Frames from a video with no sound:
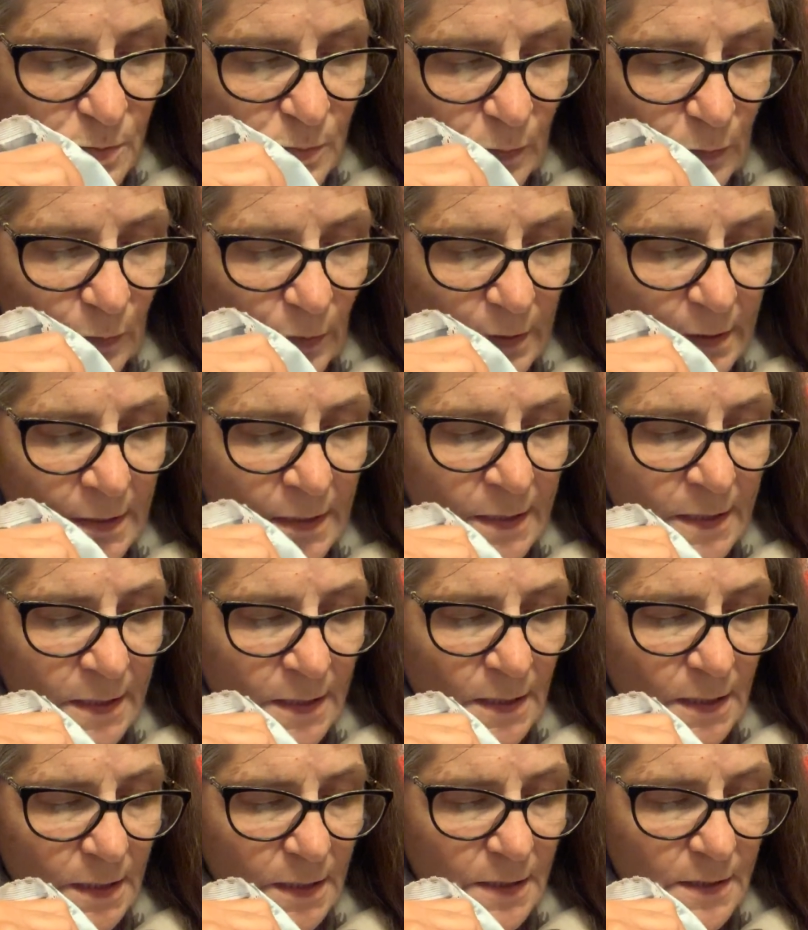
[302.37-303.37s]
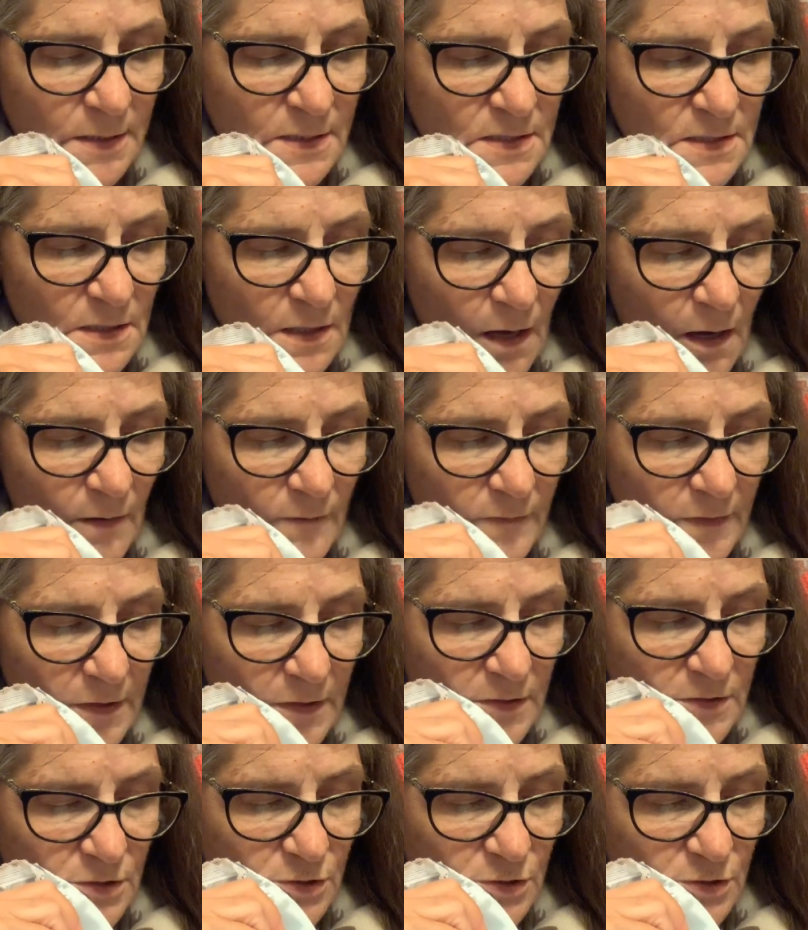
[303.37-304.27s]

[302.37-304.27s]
born in Italy is not very